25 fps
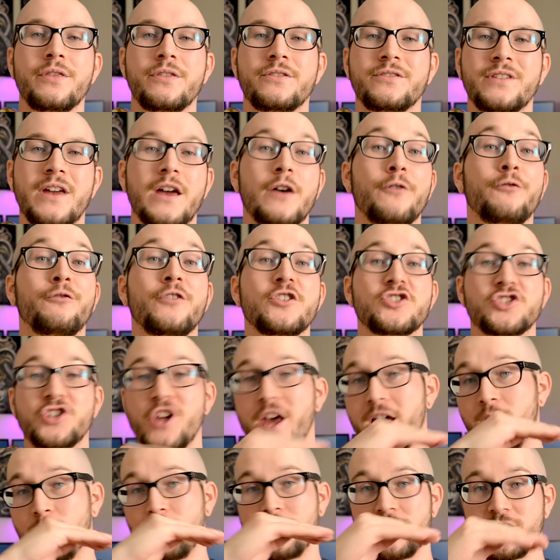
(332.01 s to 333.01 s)
say, a fish
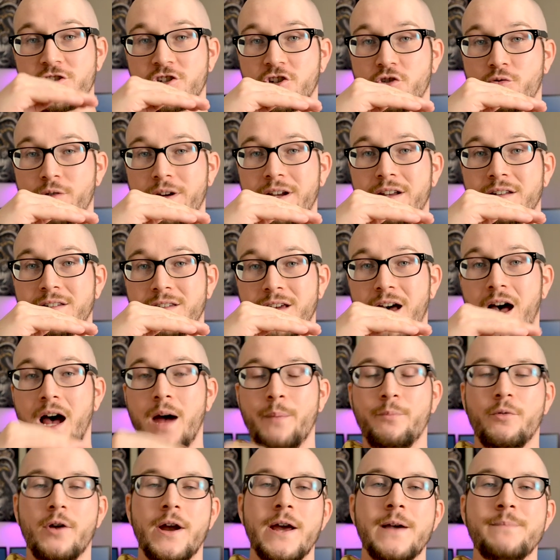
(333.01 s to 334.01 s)
tank with a screen
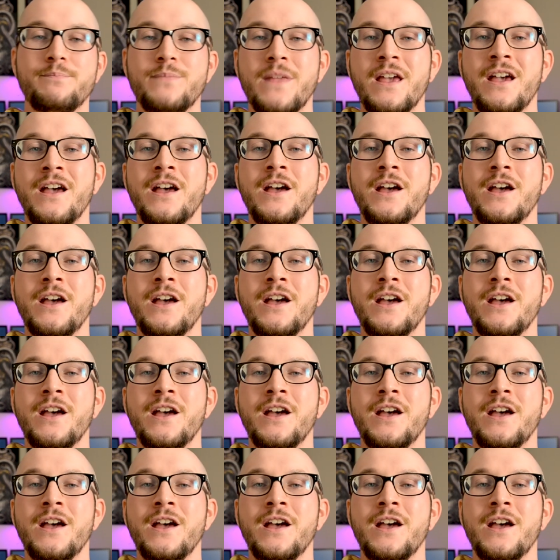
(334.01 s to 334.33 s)
top, right?